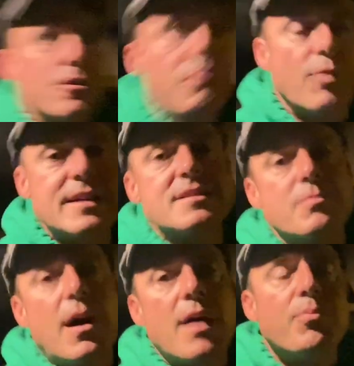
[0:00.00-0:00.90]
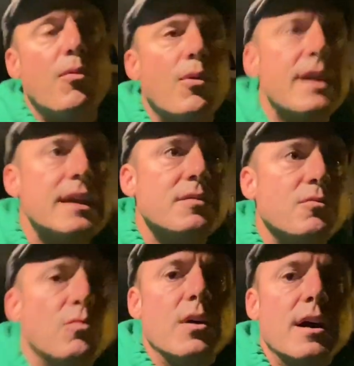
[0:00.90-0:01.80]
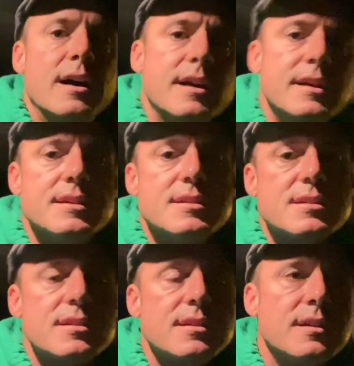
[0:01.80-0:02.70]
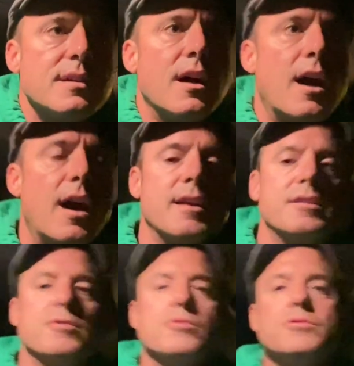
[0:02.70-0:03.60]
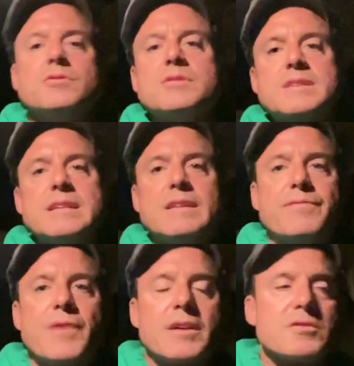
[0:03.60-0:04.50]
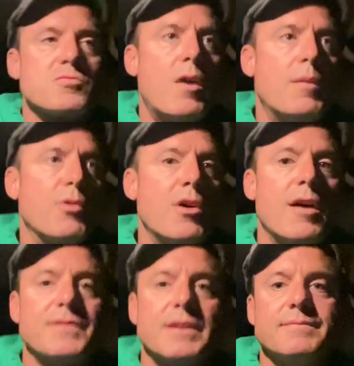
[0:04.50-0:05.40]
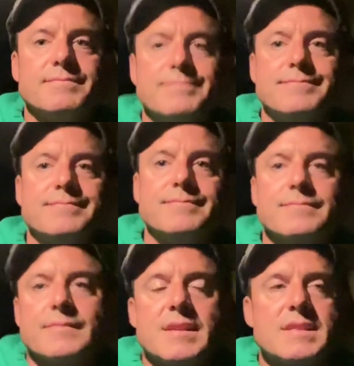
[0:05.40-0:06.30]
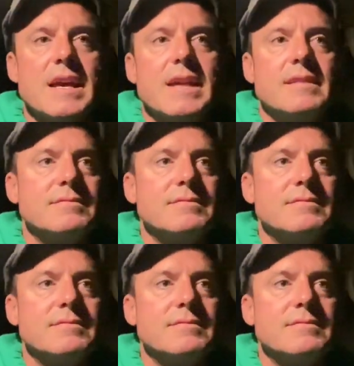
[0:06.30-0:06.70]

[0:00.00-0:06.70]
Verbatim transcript: right to my point was, all right, dude, you just need to fucking squat more often. That's it.